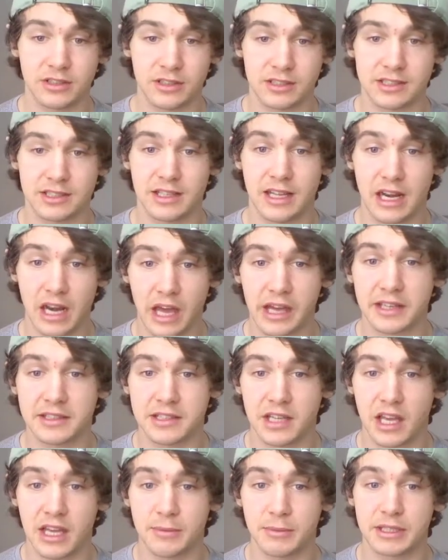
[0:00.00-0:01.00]
there's a lot of
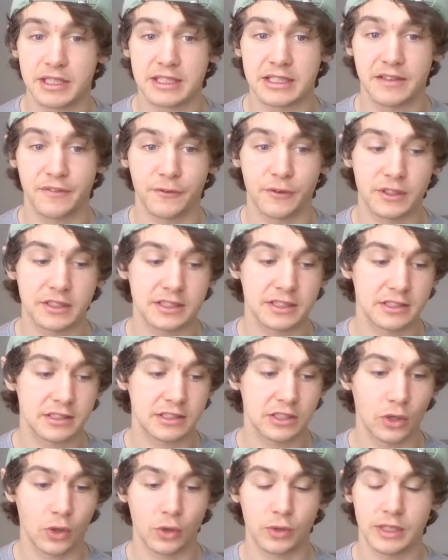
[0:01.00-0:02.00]
time in the difference,
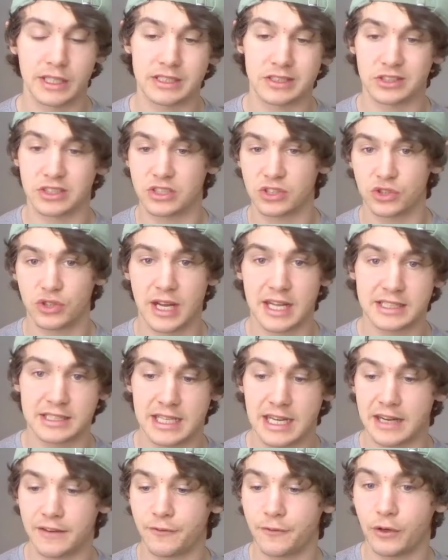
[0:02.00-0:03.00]
so it doesn't
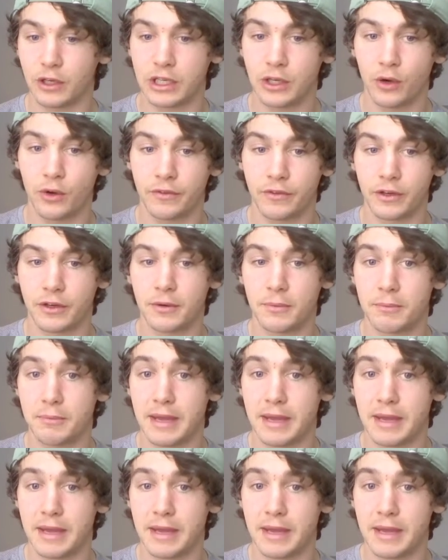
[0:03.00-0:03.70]
translate fully over.